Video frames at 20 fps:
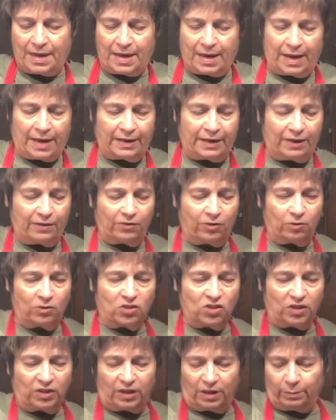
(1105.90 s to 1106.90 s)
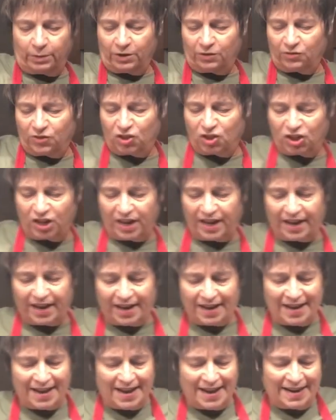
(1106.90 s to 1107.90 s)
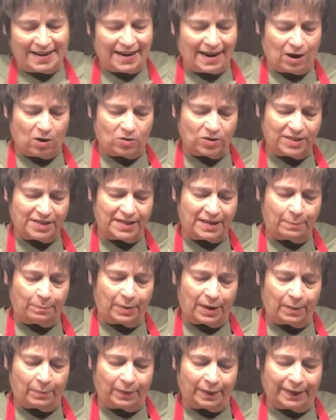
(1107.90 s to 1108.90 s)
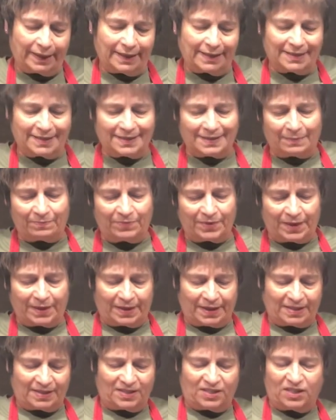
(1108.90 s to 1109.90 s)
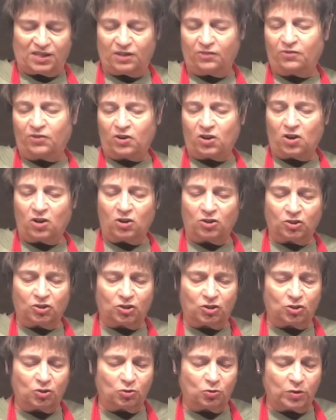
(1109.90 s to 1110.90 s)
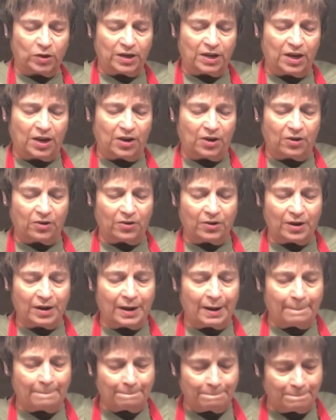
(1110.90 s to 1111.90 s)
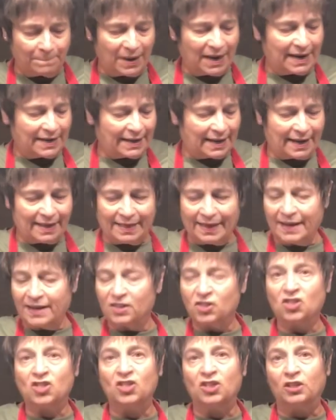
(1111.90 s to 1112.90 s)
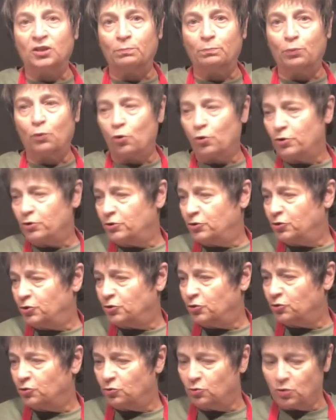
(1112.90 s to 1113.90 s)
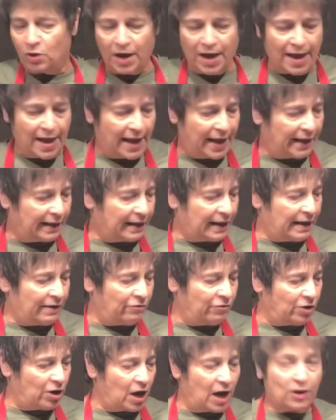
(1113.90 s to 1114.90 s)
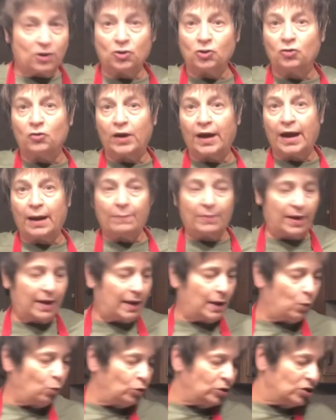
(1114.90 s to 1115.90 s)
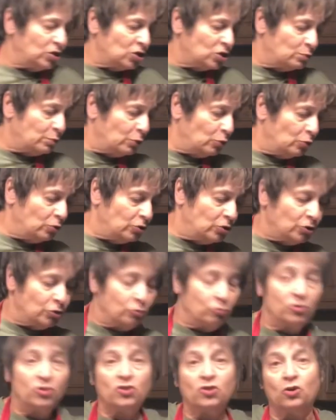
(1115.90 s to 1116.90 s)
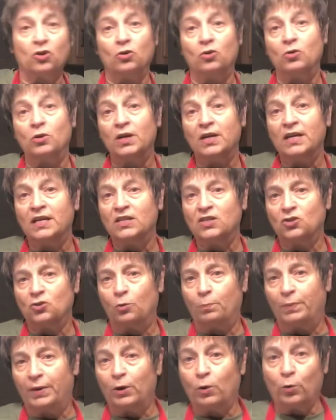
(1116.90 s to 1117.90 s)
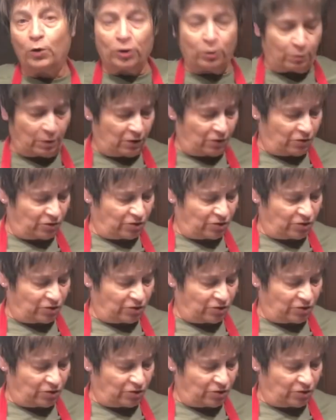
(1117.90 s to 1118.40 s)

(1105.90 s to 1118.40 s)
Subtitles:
And give those a little bit of a shake. Now, debubbling is something that's difficult to do in here, but I think it's still important to do, and I forgot to grab a wooden spoon to do so, so bear with me for